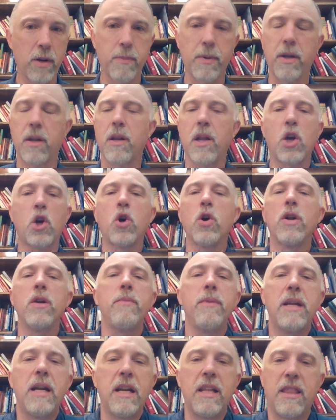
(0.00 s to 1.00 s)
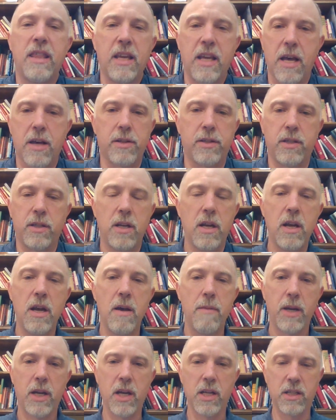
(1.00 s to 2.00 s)
but it couldn't have been anything else
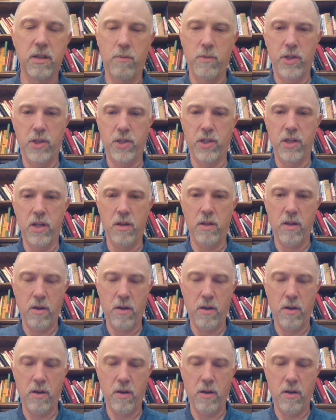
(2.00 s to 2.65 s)
because it was uh,